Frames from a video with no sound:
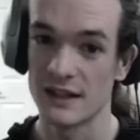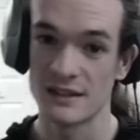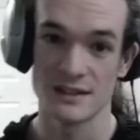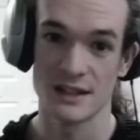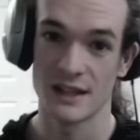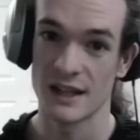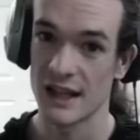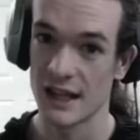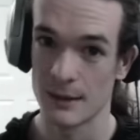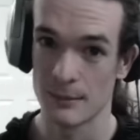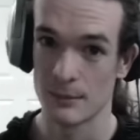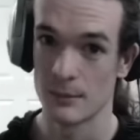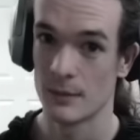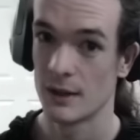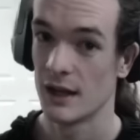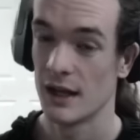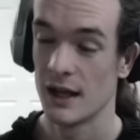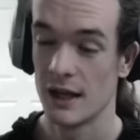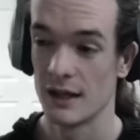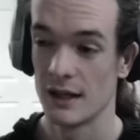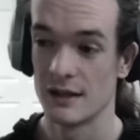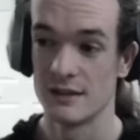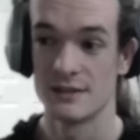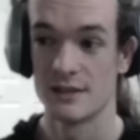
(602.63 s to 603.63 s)
a game
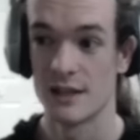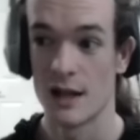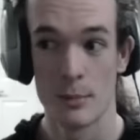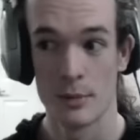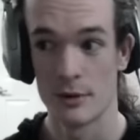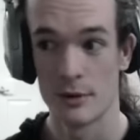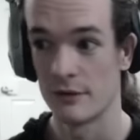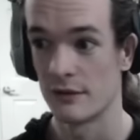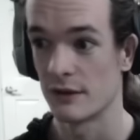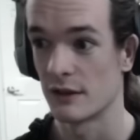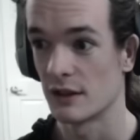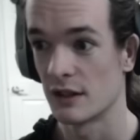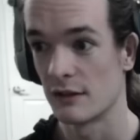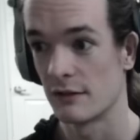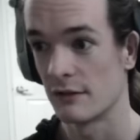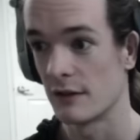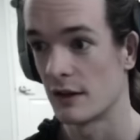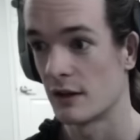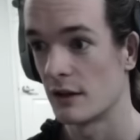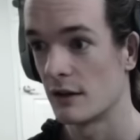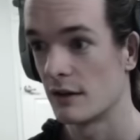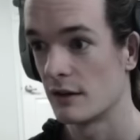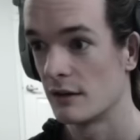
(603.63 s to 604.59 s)
is not perfectly fair,